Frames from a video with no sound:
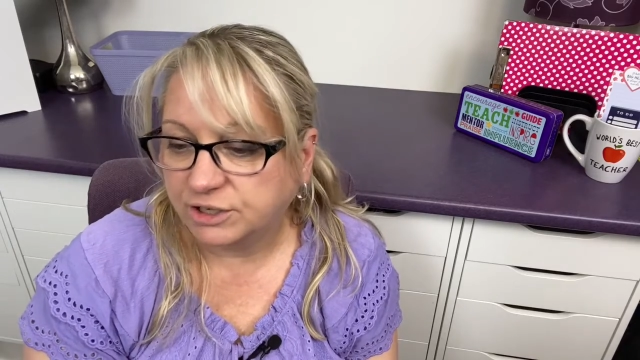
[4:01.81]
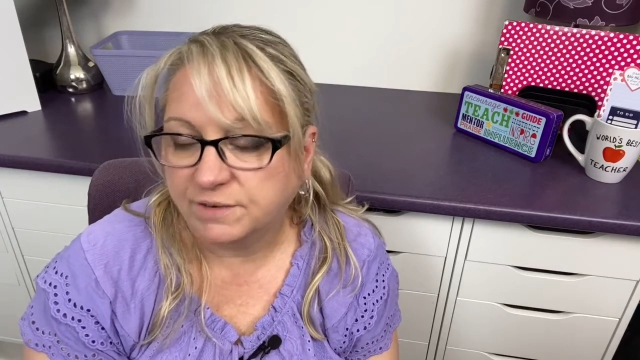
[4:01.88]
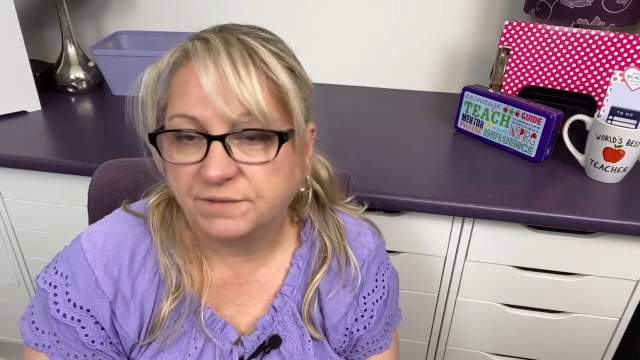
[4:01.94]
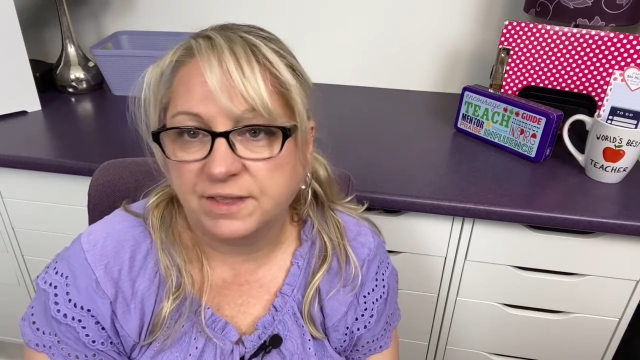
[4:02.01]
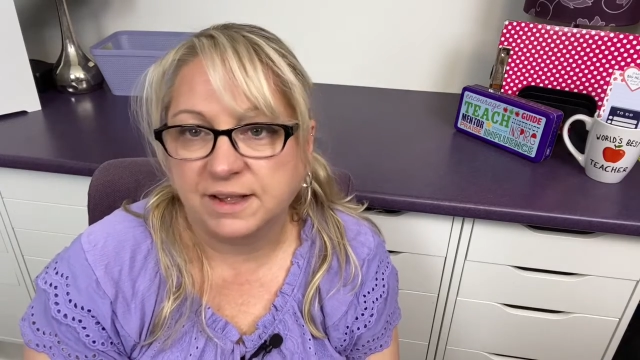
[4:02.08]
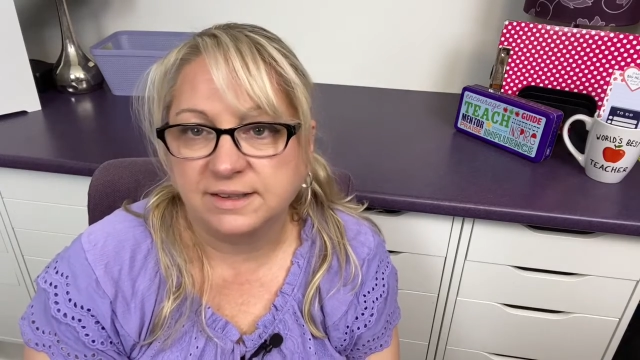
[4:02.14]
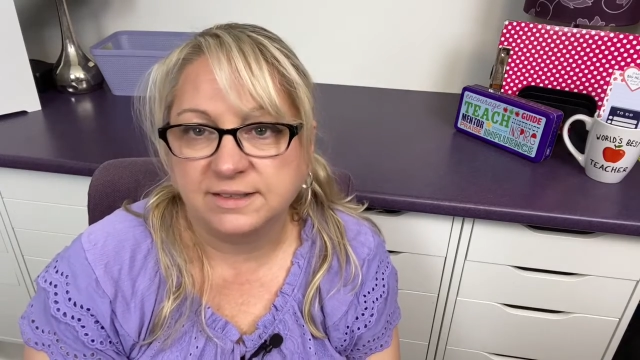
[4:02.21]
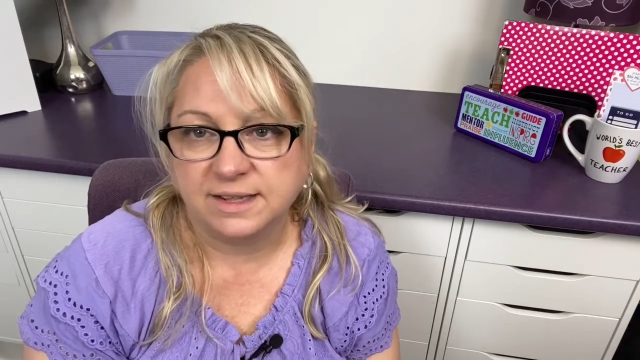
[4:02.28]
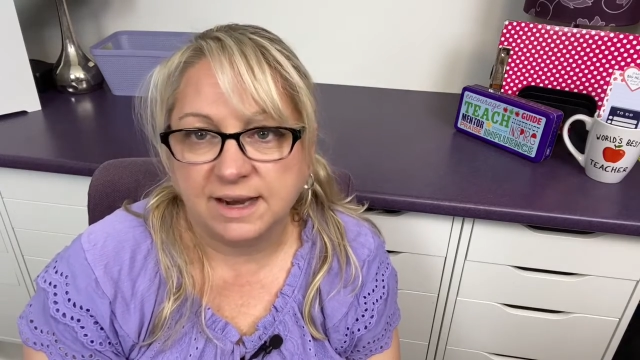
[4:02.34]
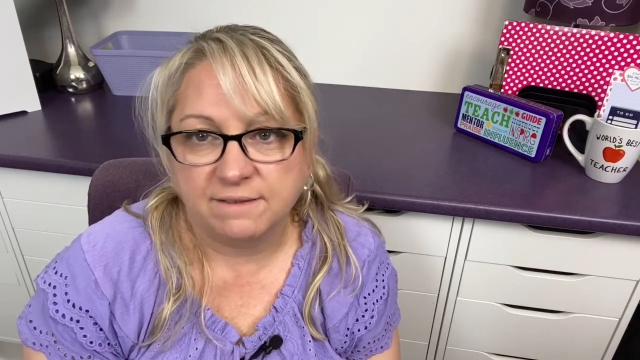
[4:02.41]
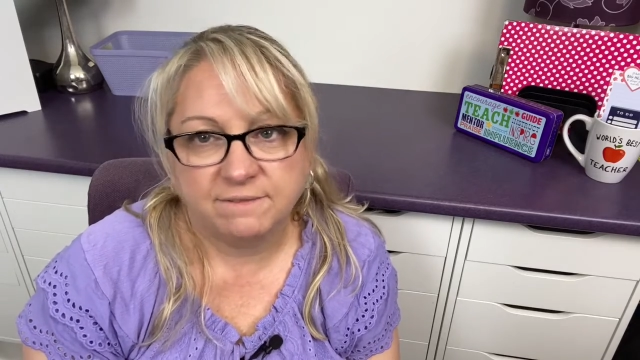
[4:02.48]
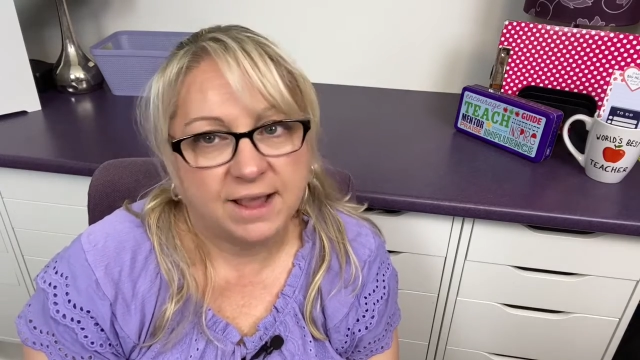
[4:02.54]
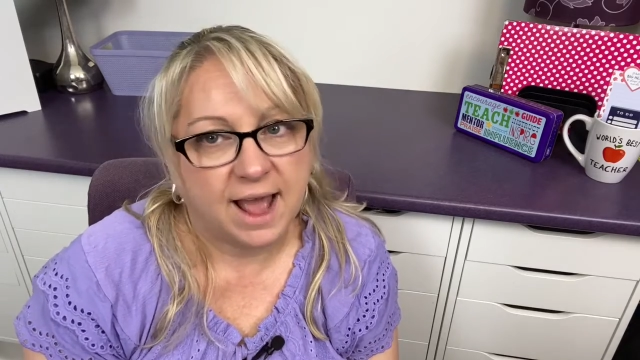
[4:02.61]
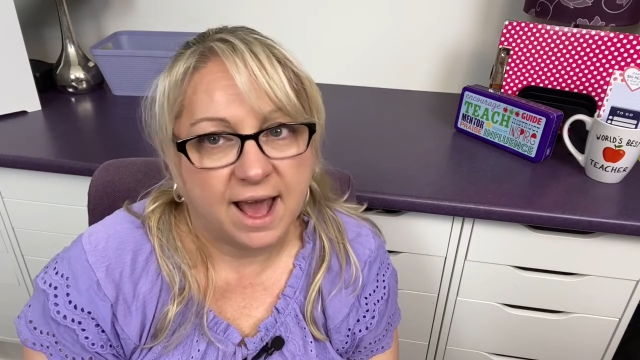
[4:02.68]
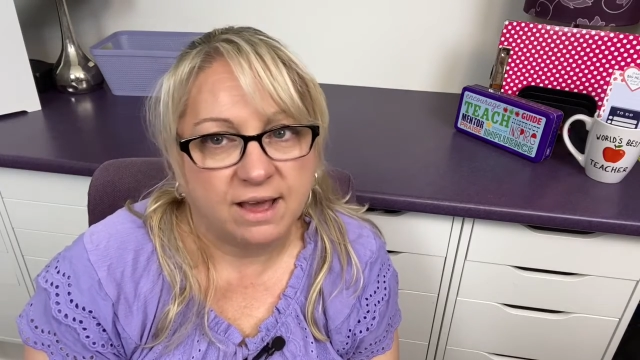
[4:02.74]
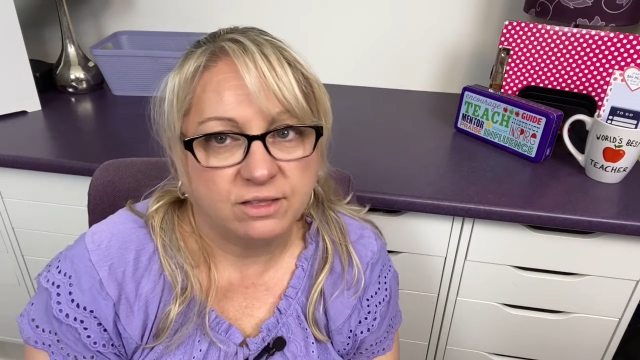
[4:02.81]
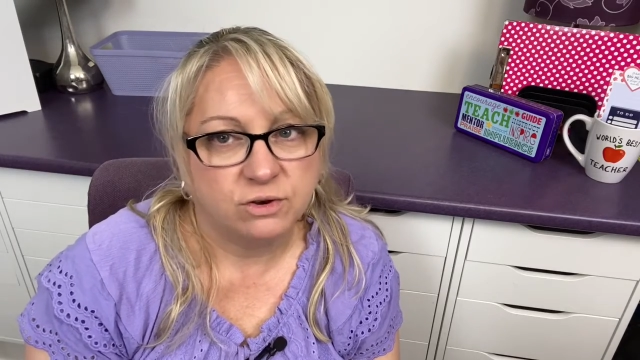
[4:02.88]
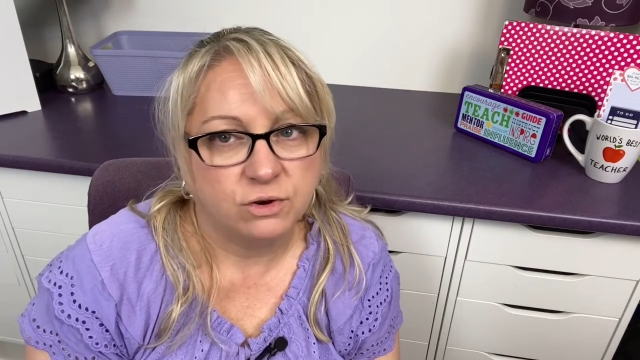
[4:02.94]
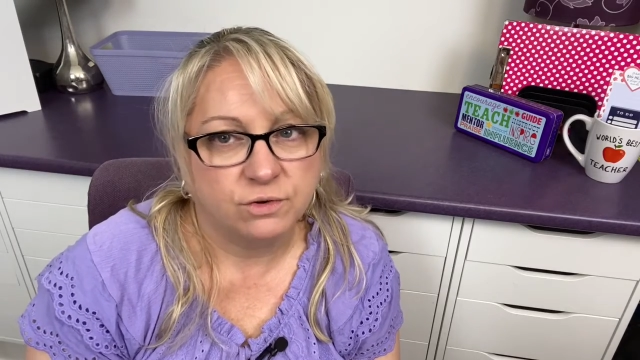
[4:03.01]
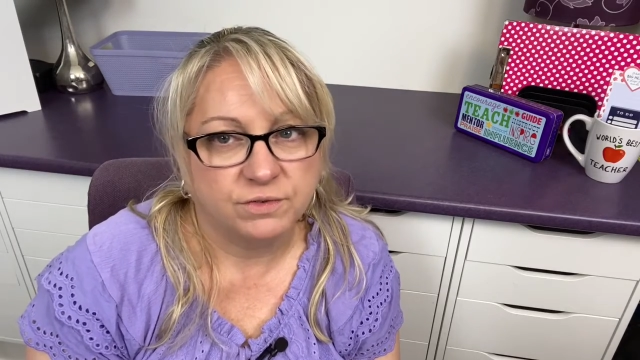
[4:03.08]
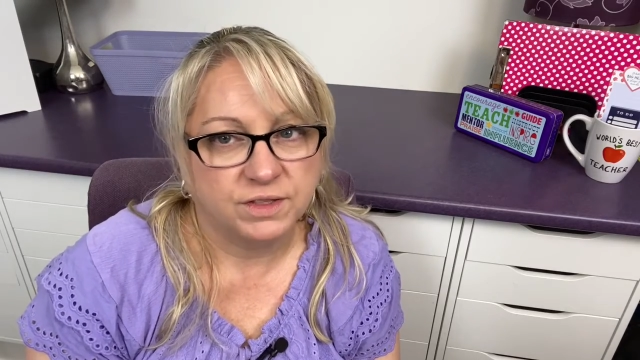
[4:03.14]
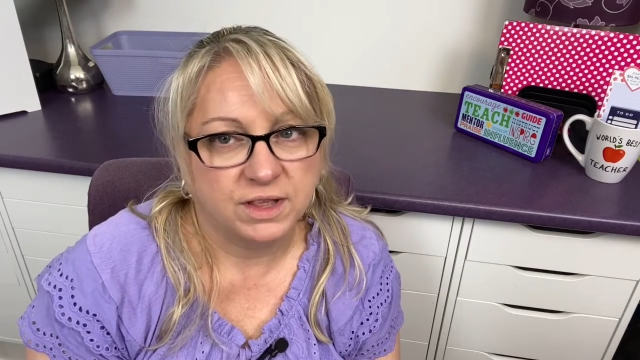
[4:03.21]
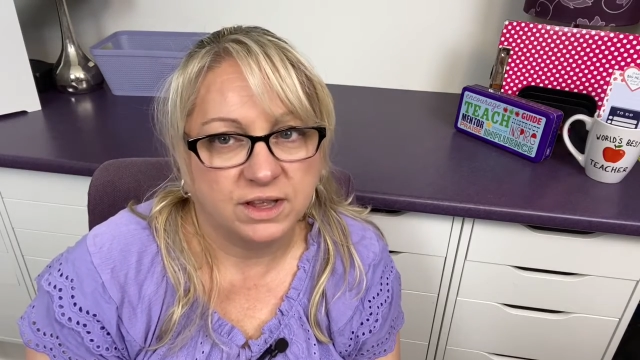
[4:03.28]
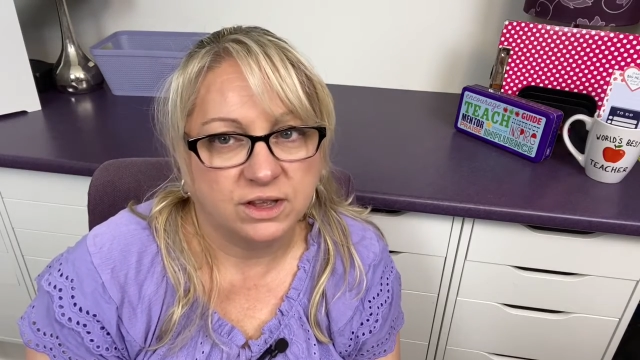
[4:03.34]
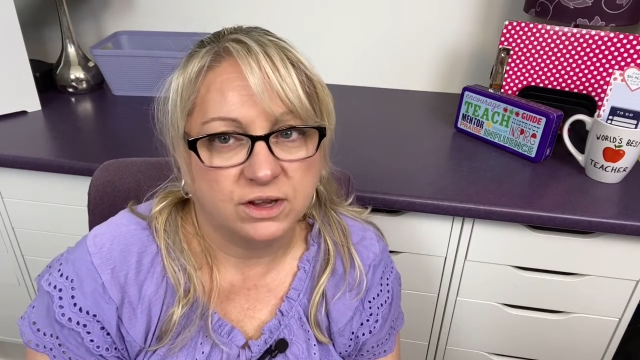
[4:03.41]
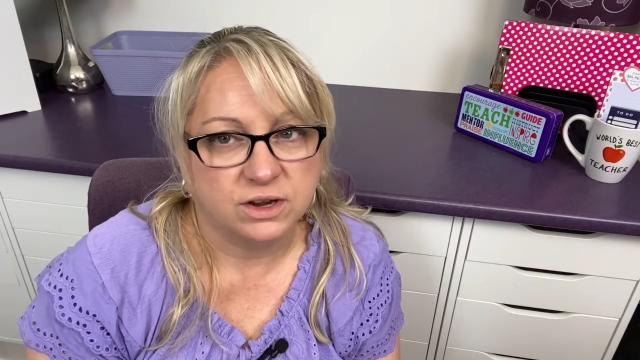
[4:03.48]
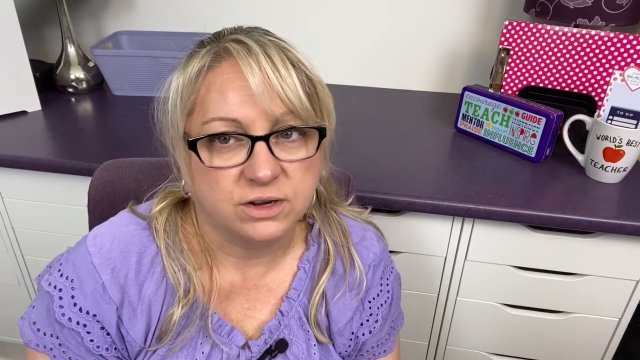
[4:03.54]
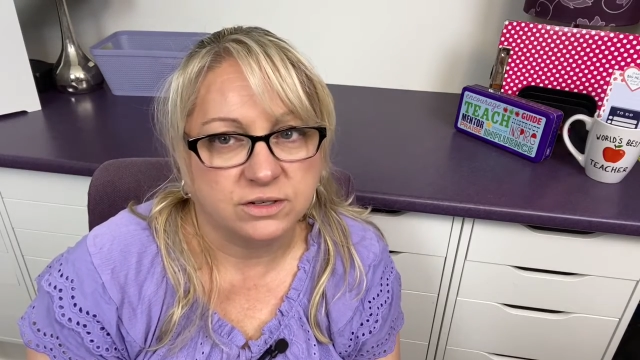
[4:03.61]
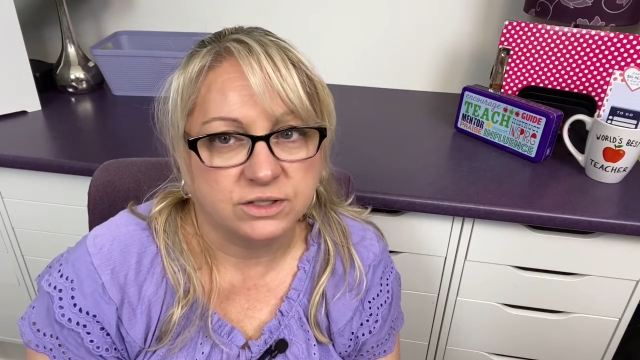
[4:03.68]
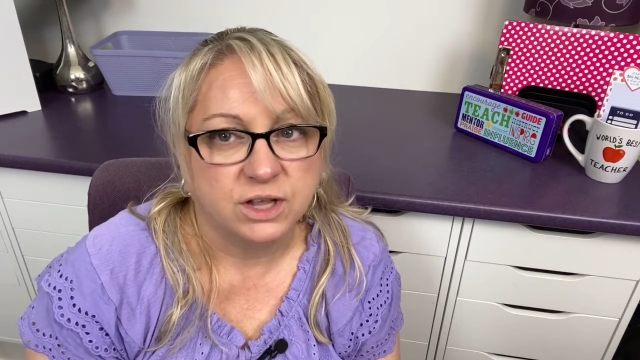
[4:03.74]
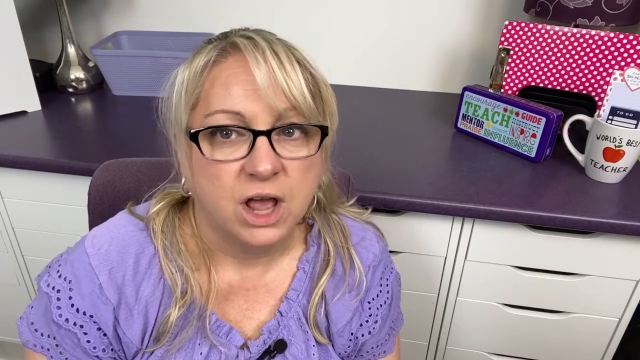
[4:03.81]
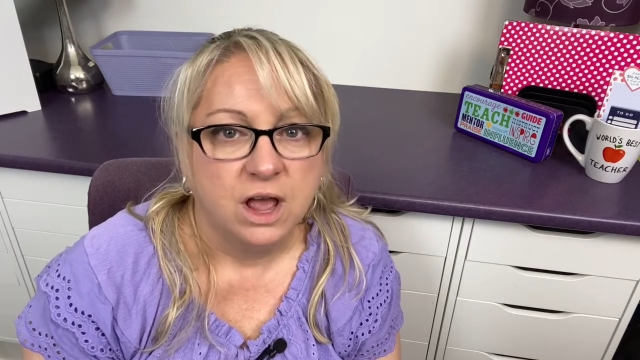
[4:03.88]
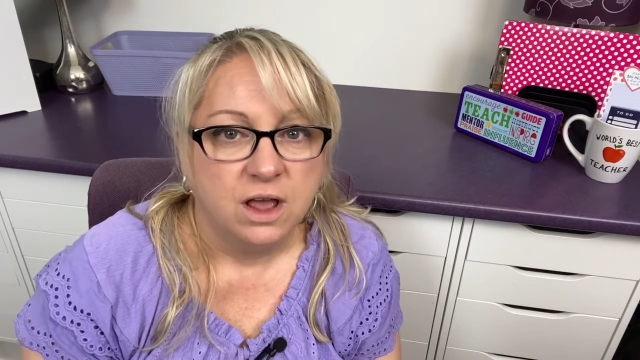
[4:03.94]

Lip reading: of things that I've gathered over the years